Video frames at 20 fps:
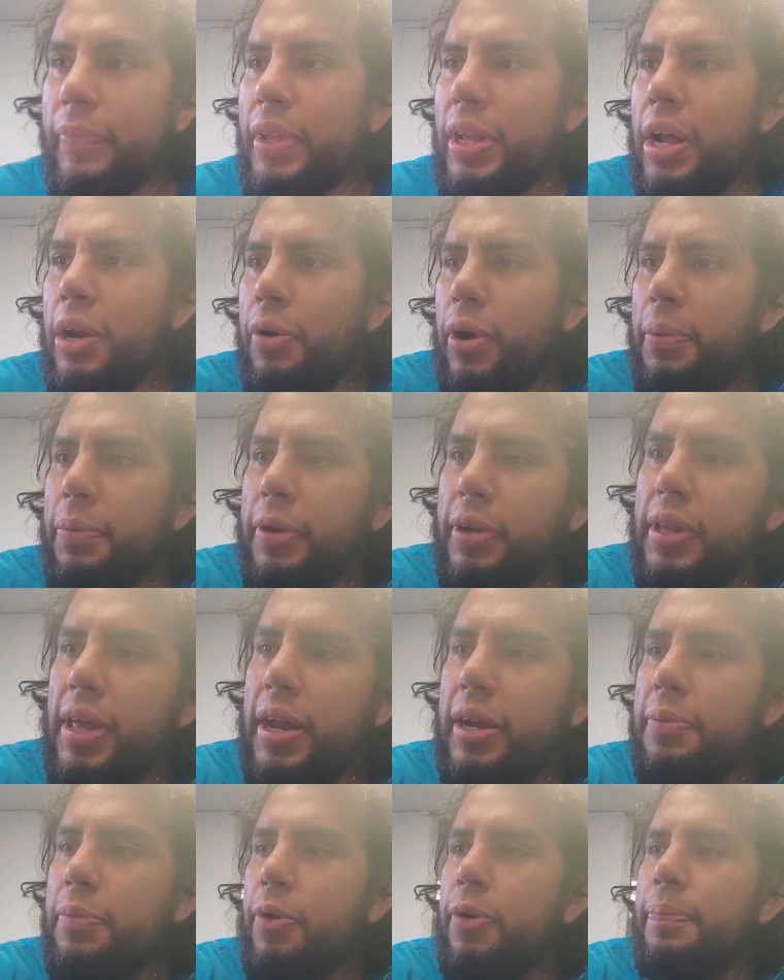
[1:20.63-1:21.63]
no, I'm looking at
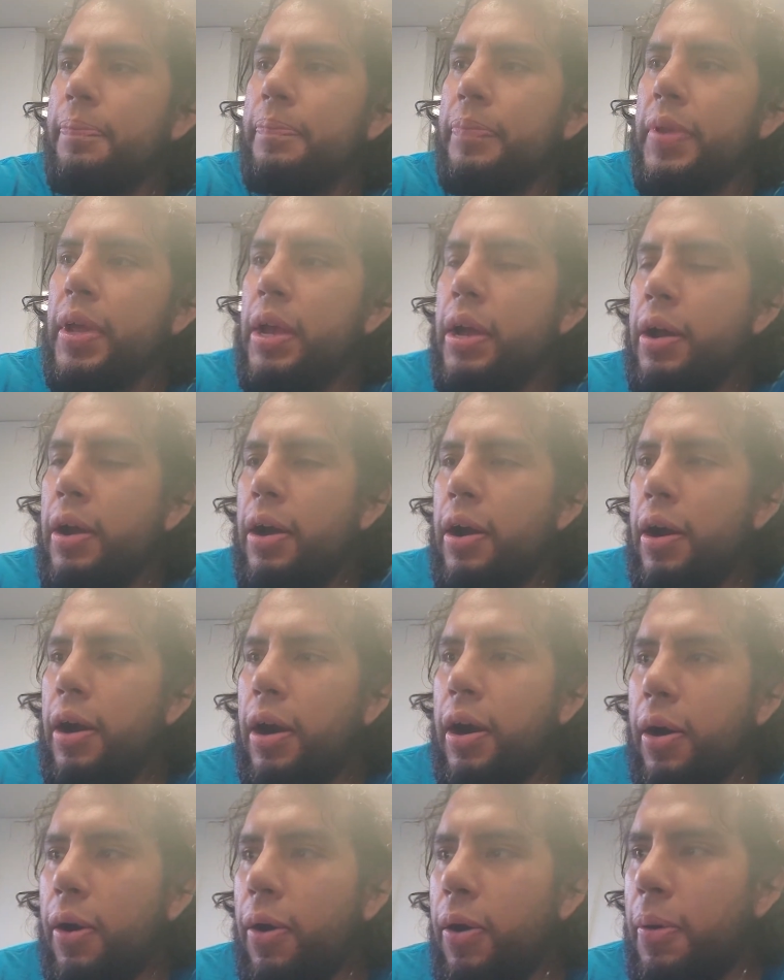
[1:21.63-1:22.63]
that anymore.
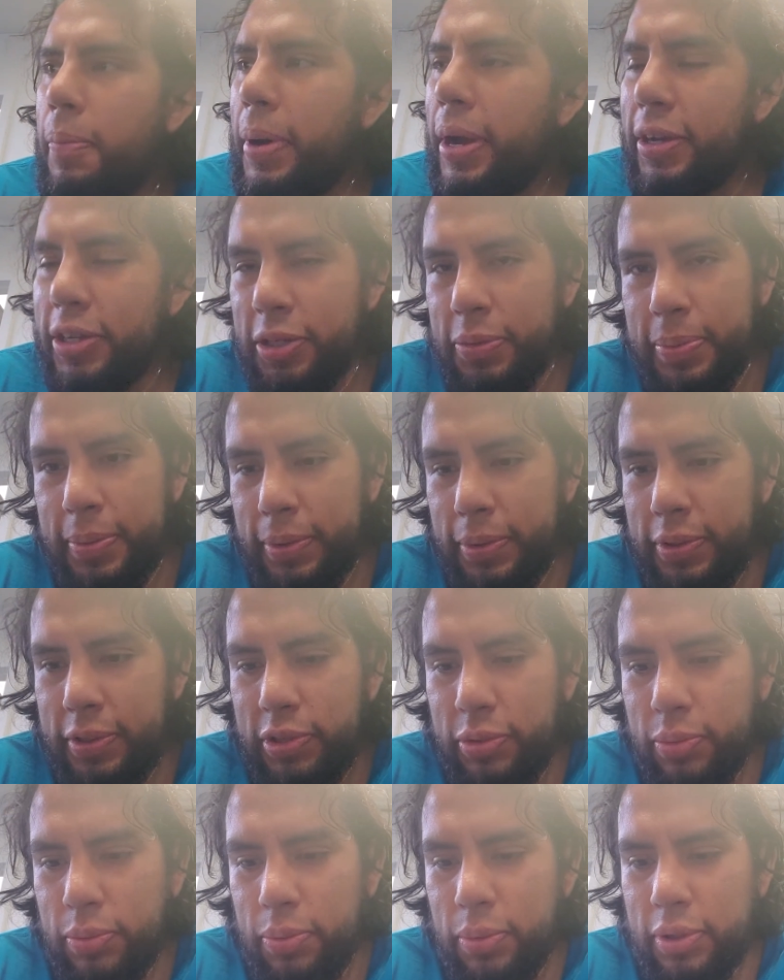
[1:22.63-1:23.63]
My
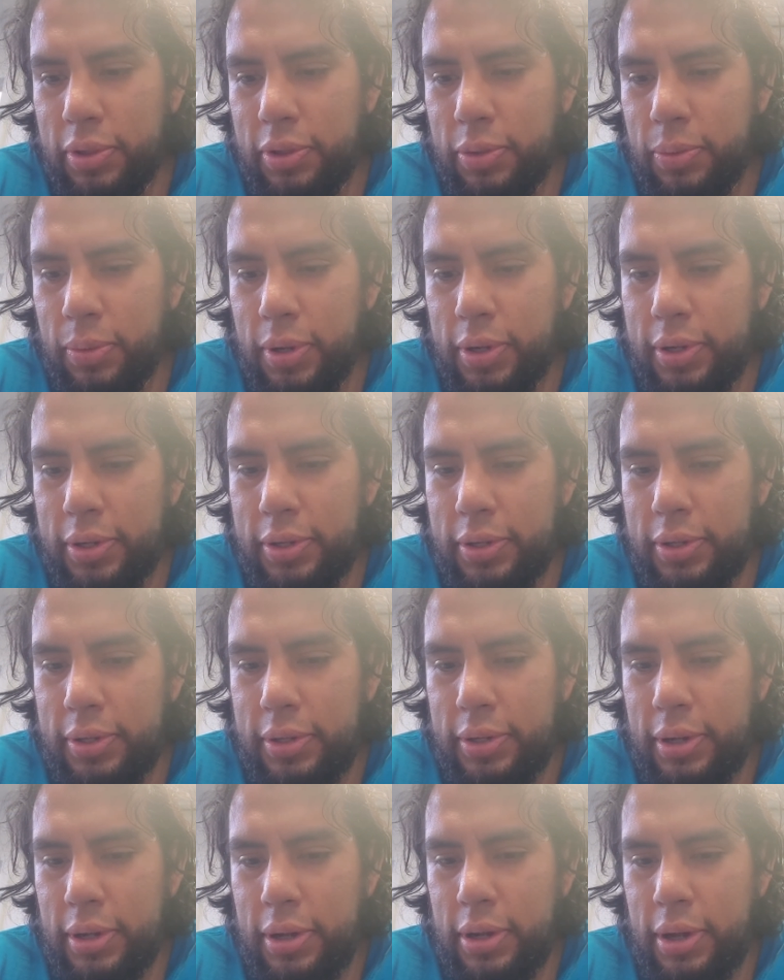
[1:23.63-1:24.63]
experience with it was
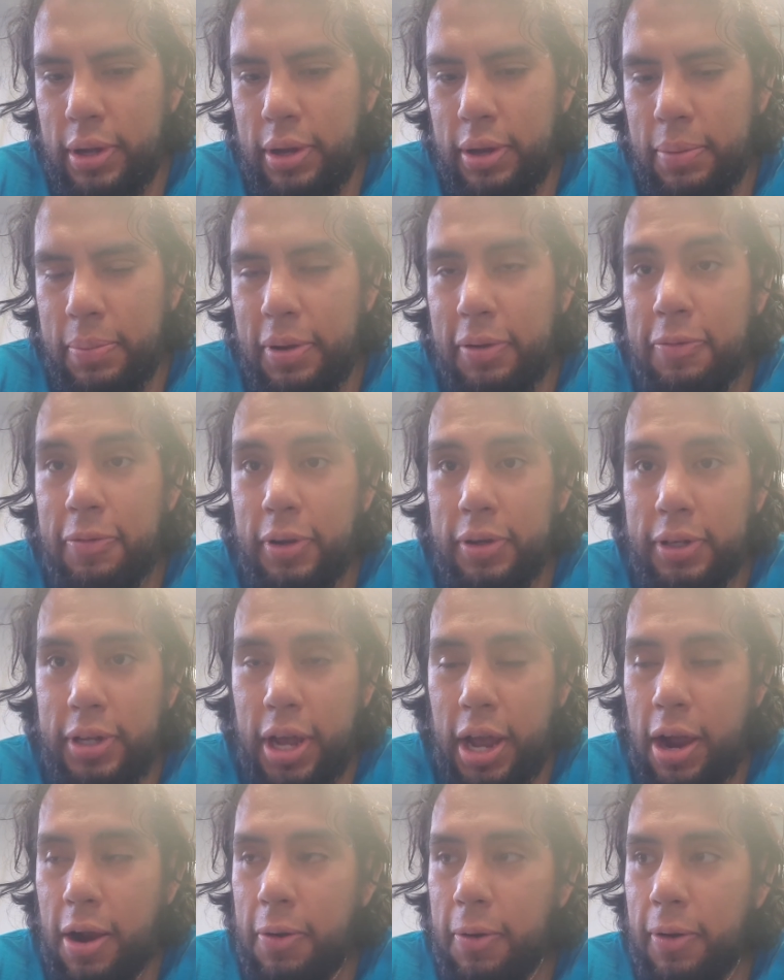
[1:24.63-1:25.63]
uh, my friend
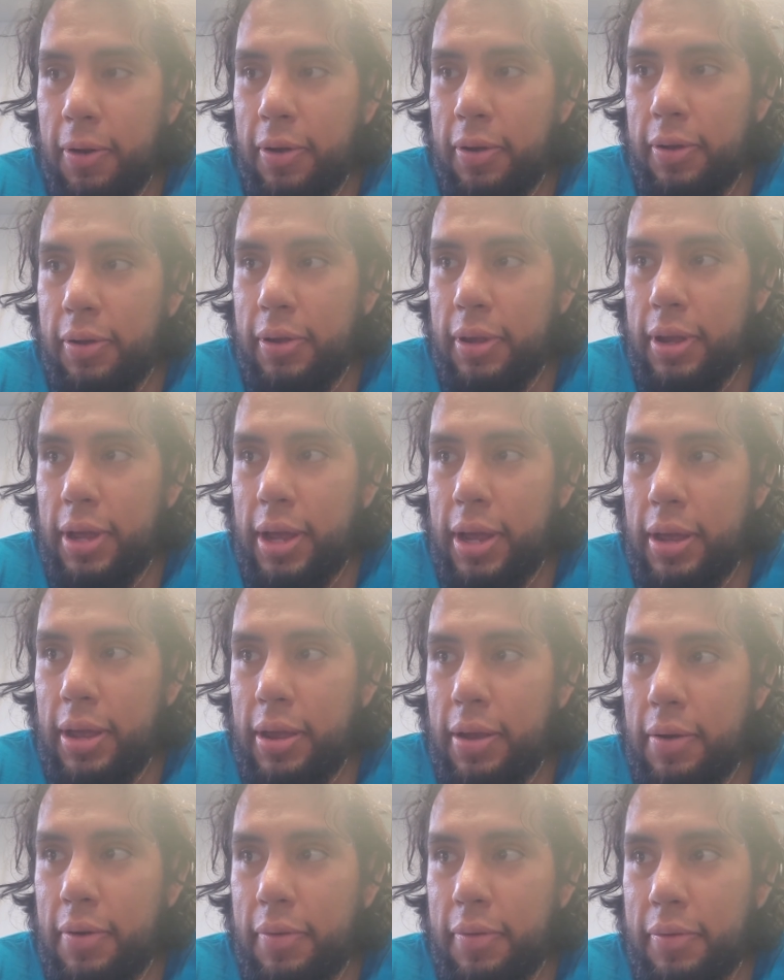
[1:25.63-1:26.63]
Kara.
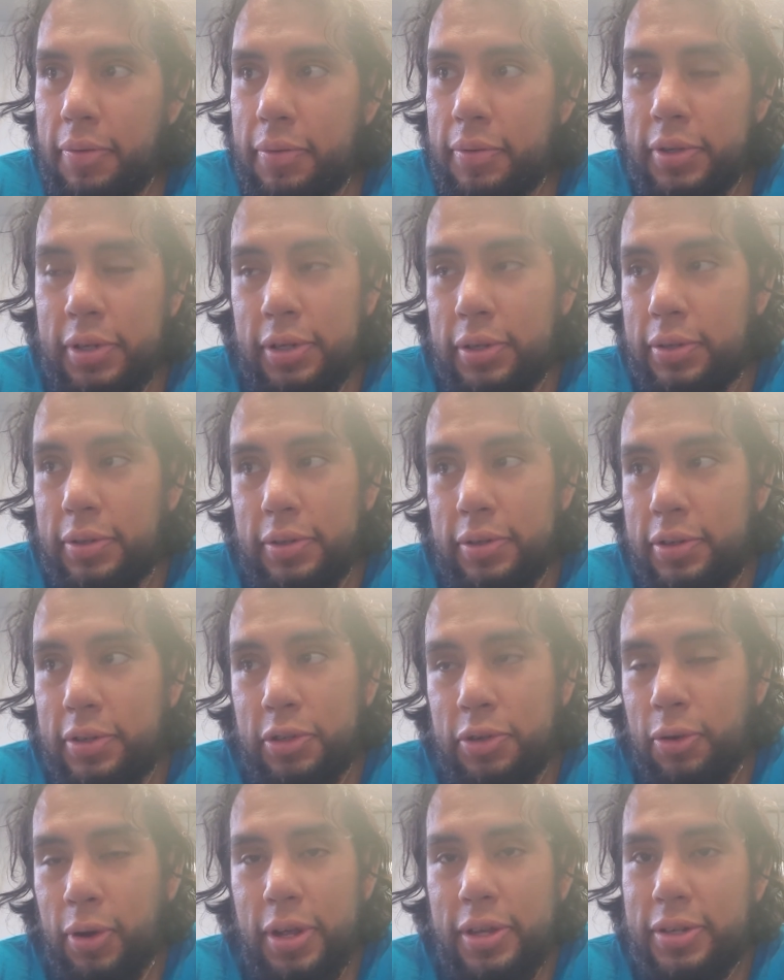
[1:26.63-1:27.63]
She's
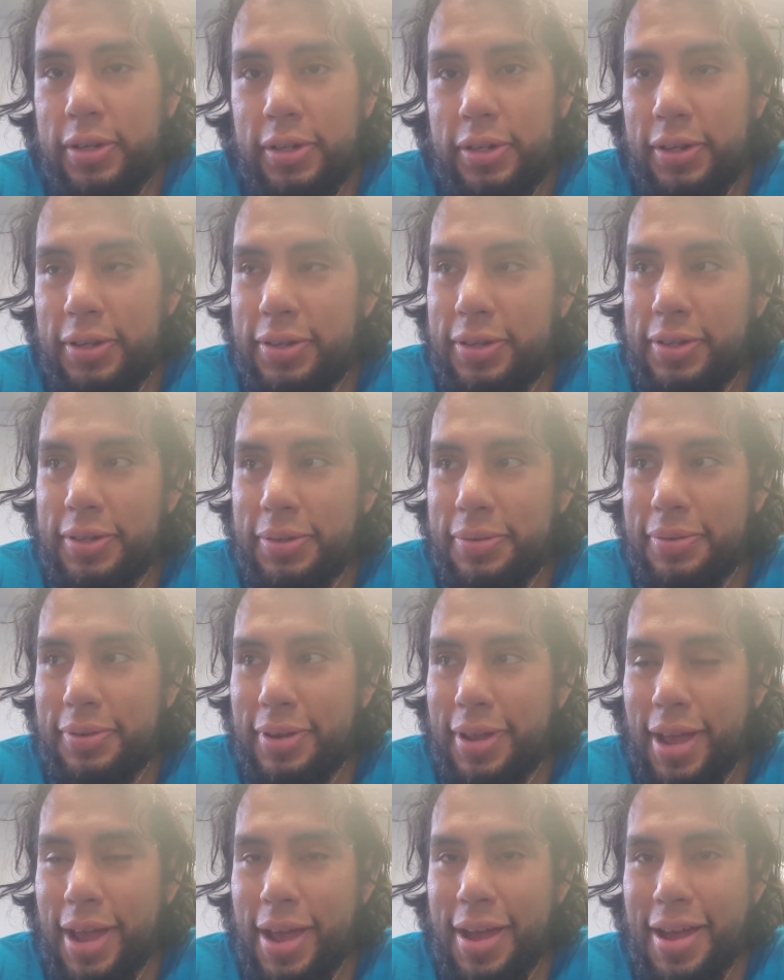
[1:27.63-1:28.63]
just crazy and does
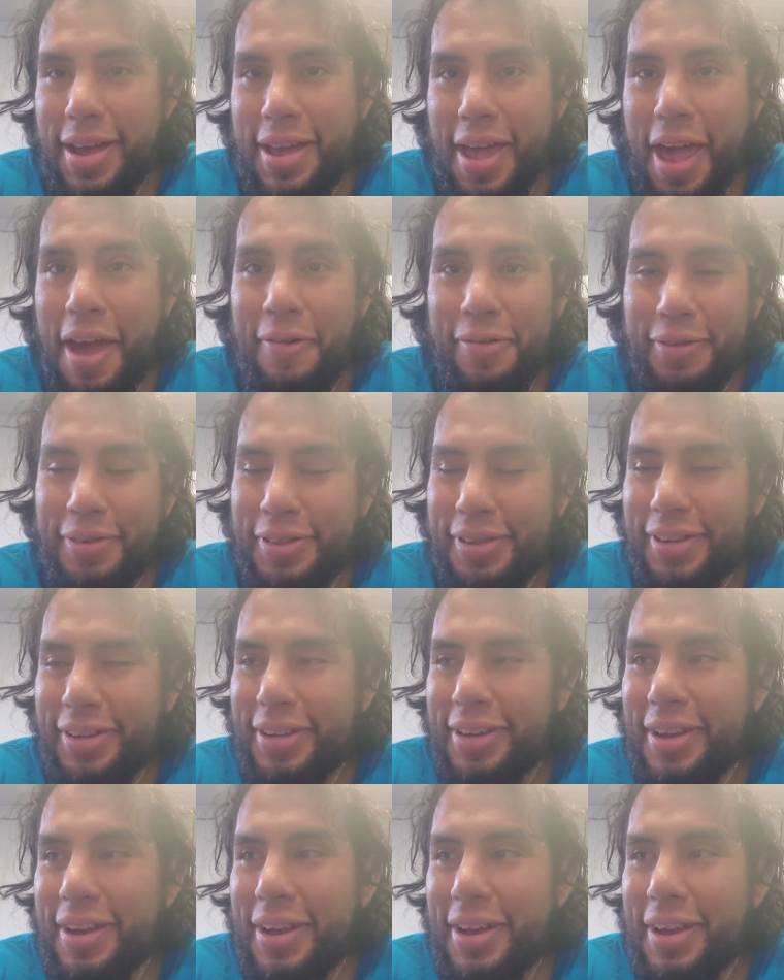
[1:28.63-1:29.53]
everything.